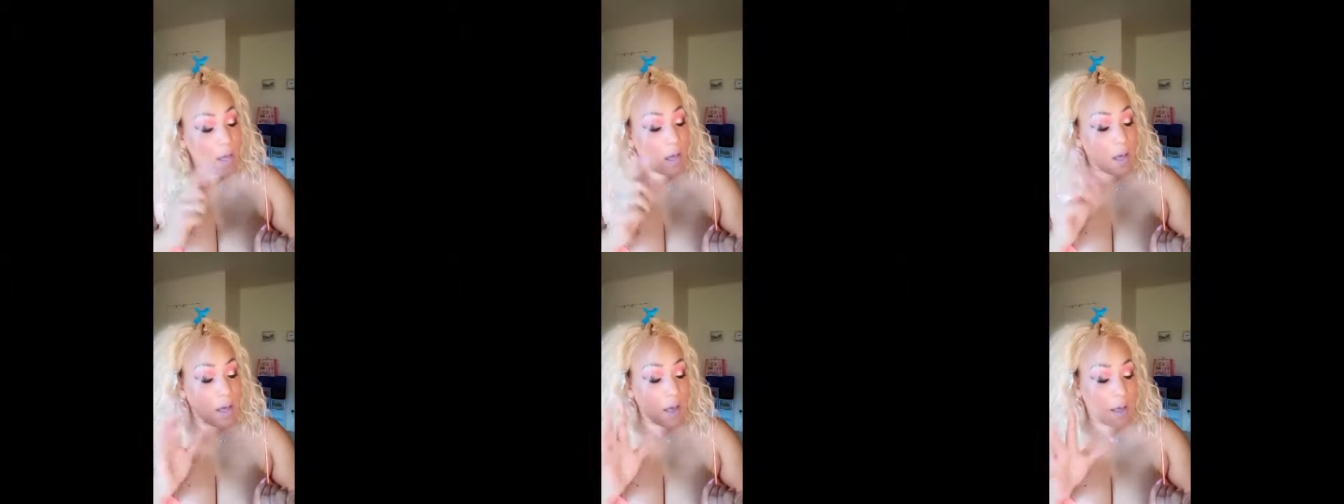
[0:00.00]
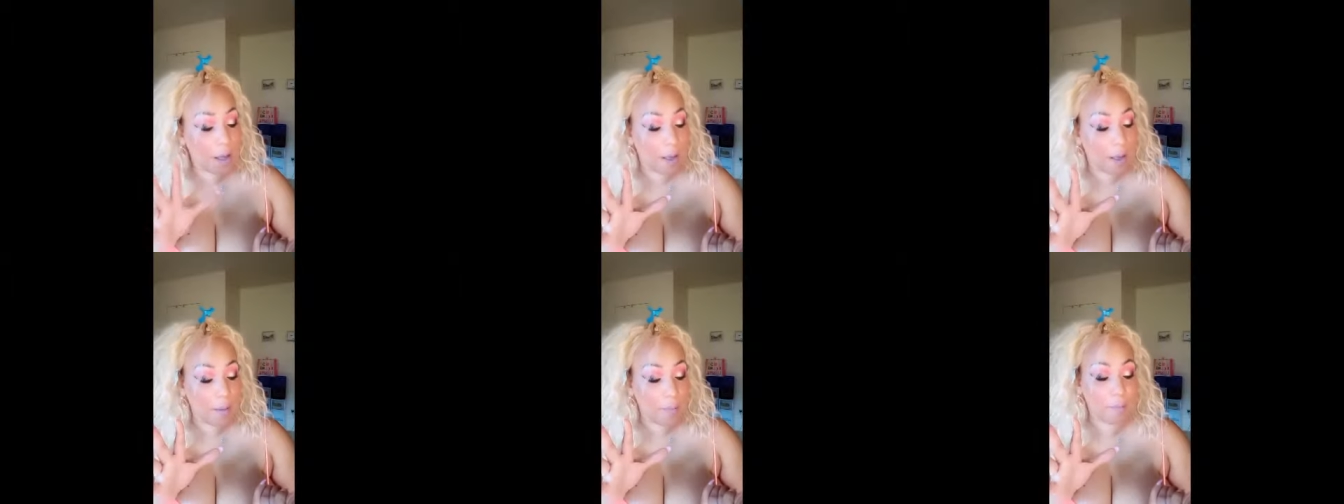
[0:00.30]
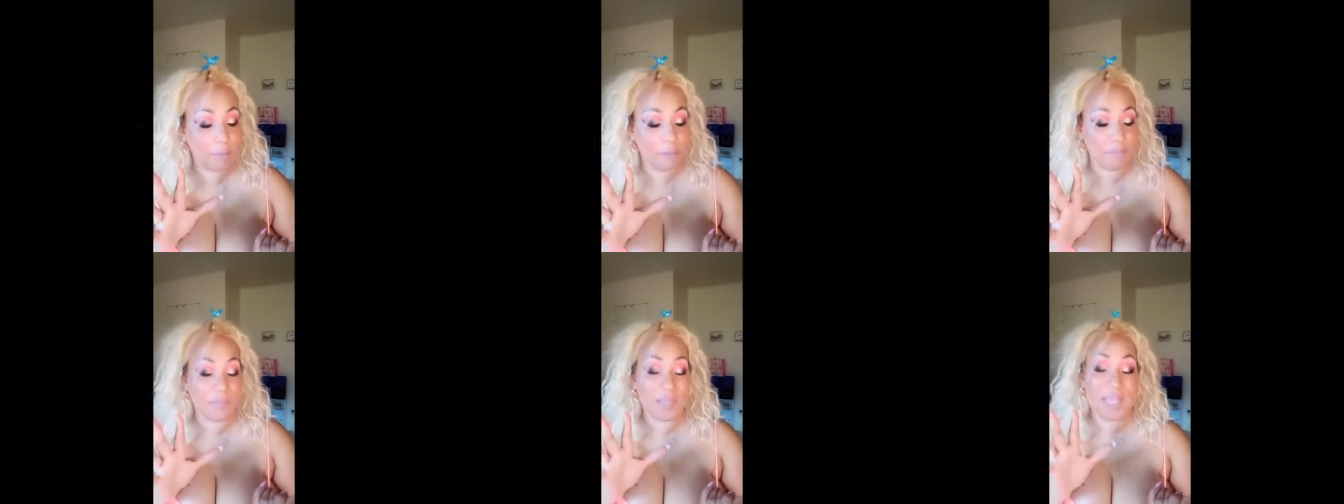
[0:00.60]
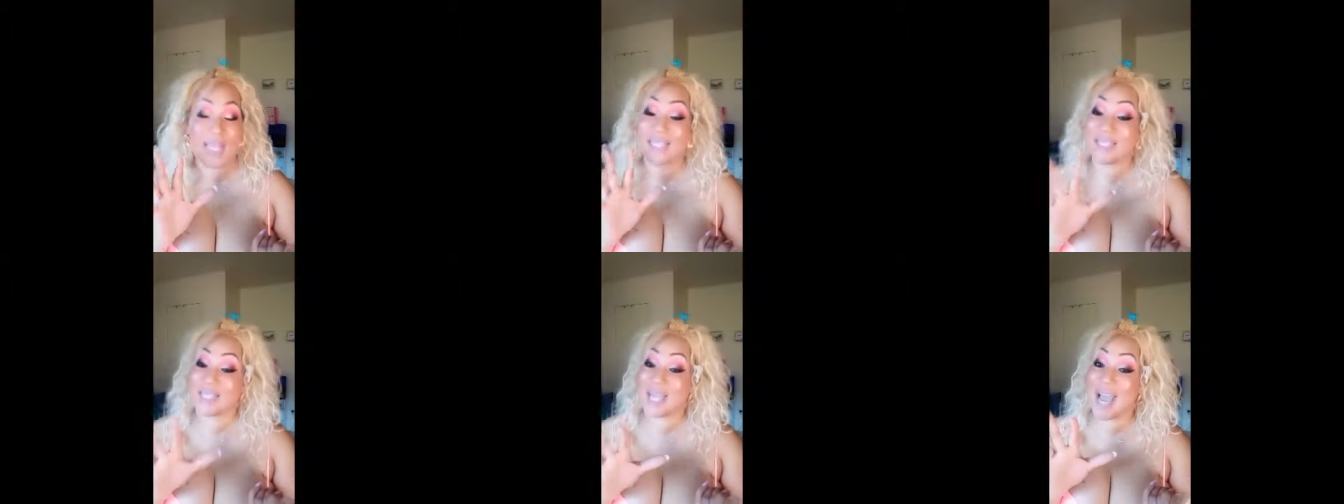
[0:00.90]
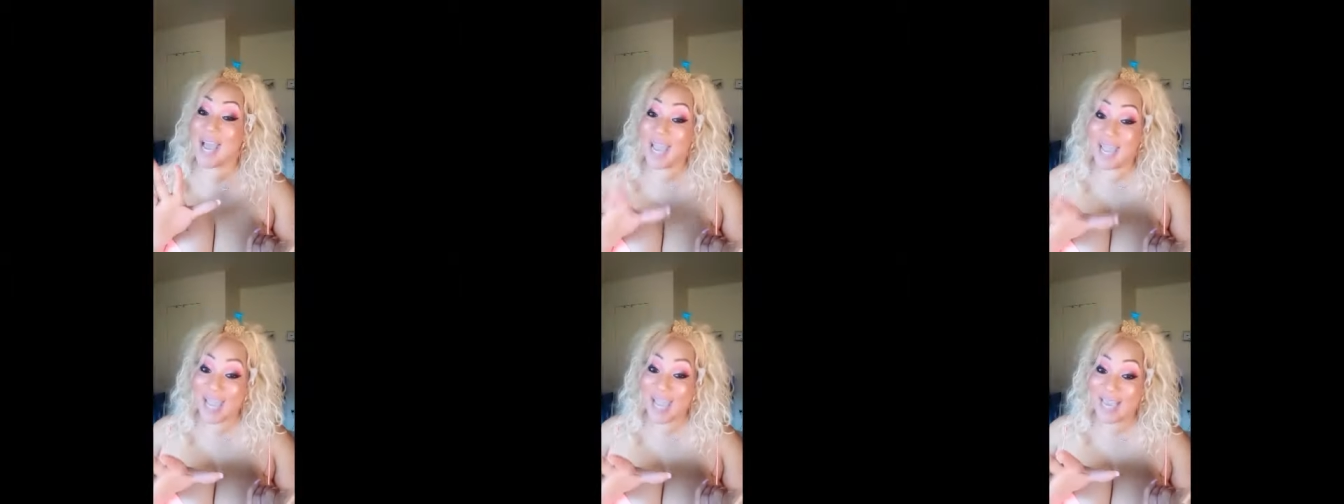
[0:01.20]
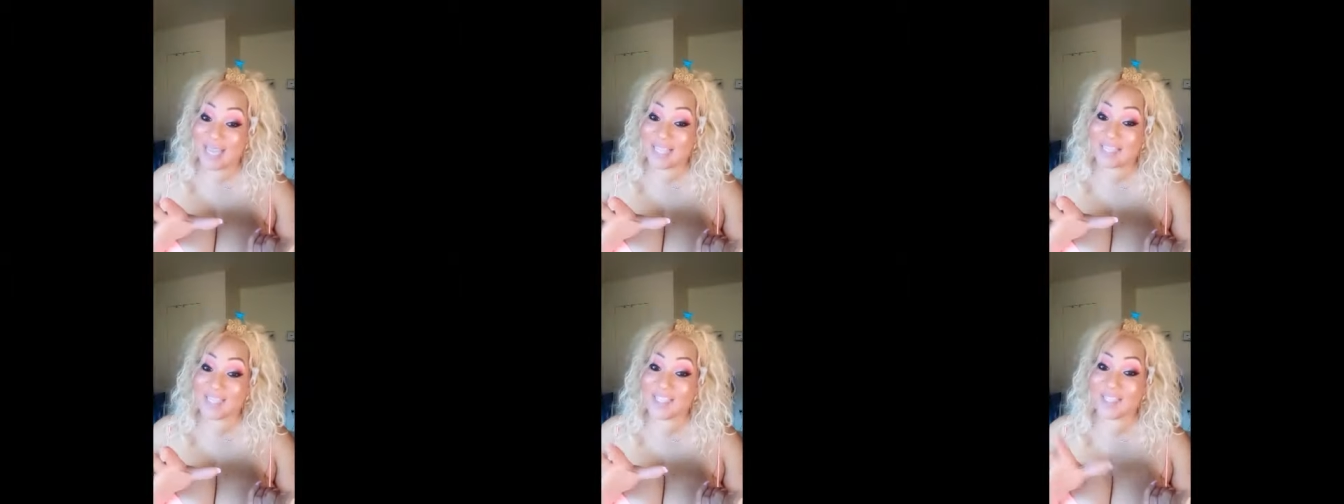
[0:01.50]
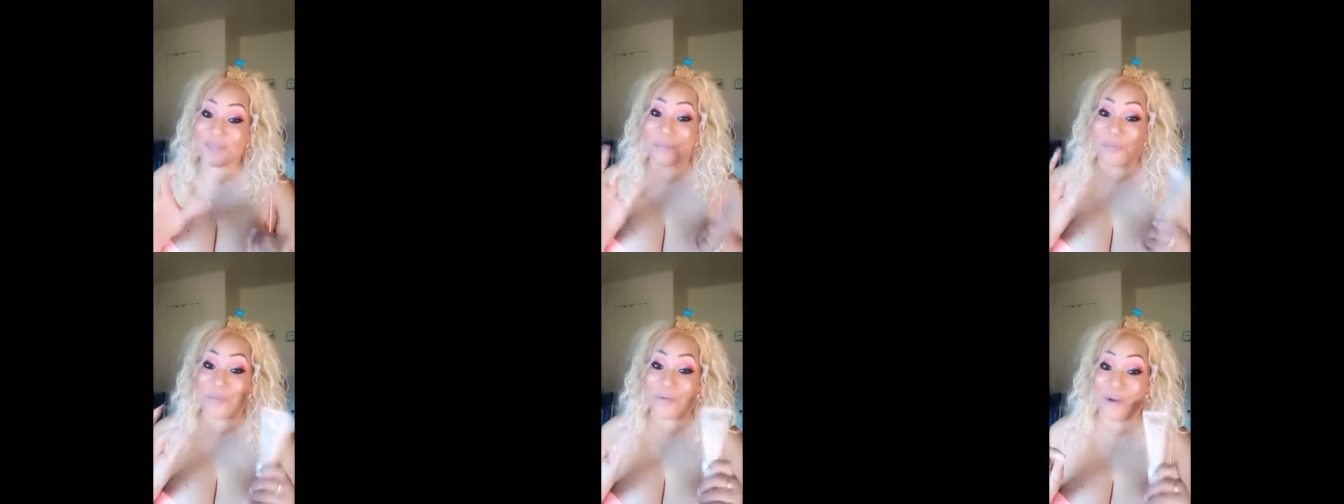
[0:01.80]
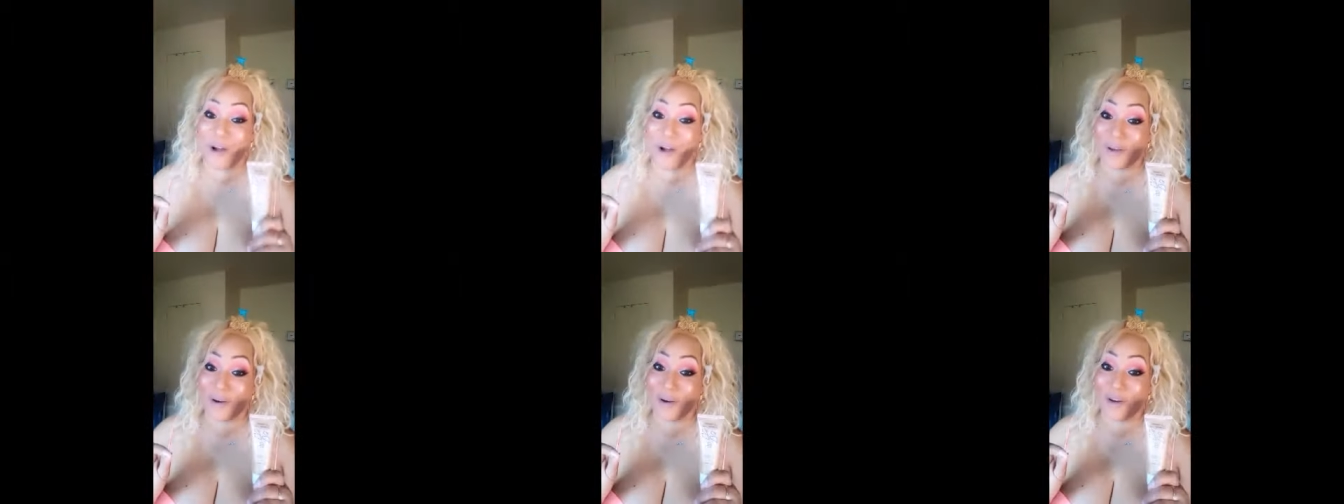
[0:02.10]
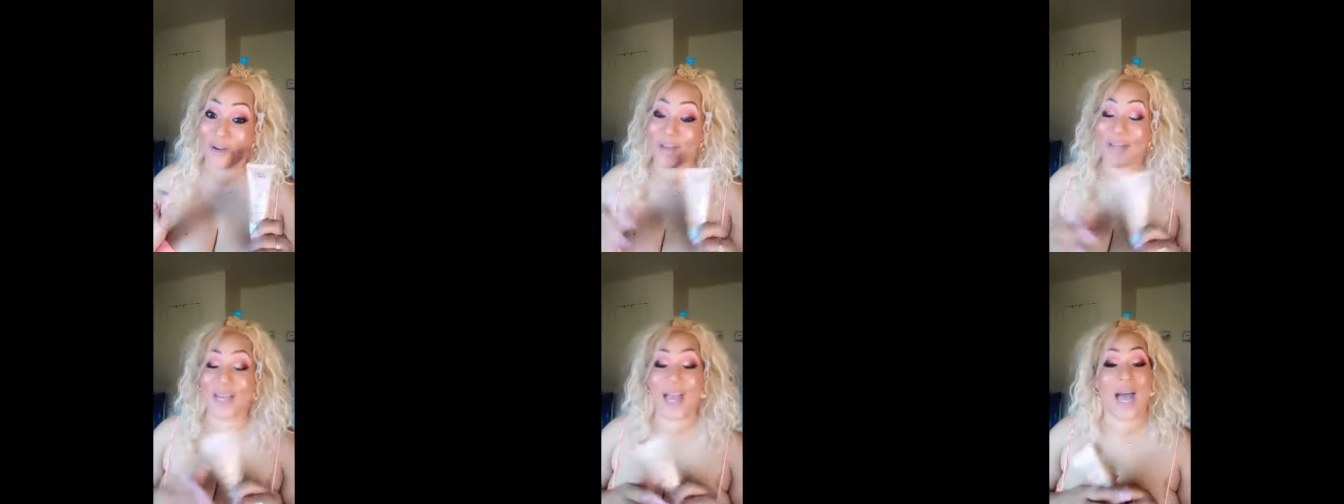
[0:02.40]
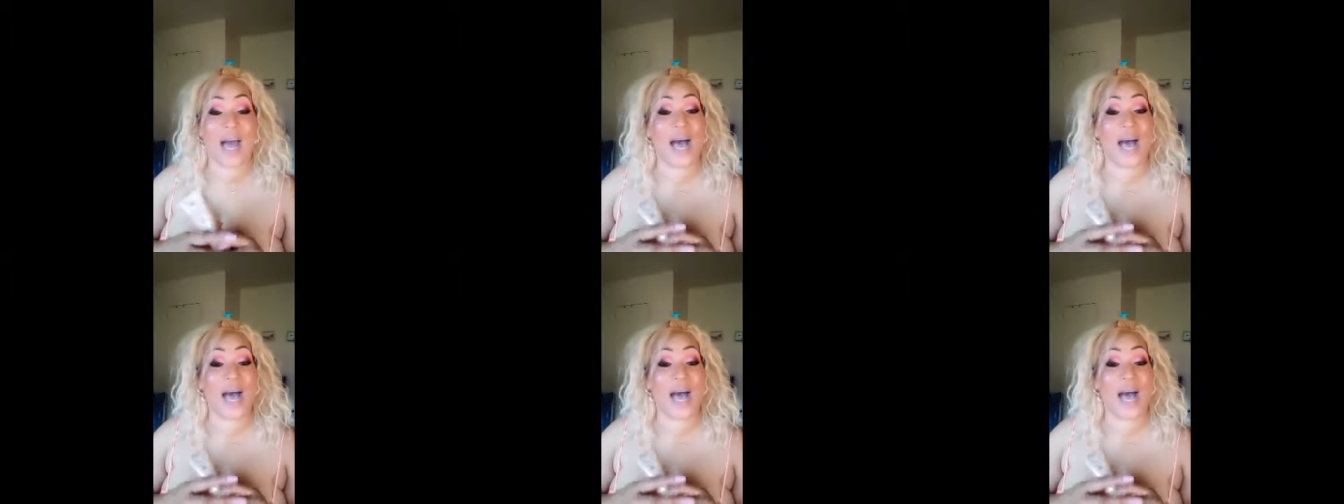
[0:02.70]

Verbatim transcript: um, anti aging product.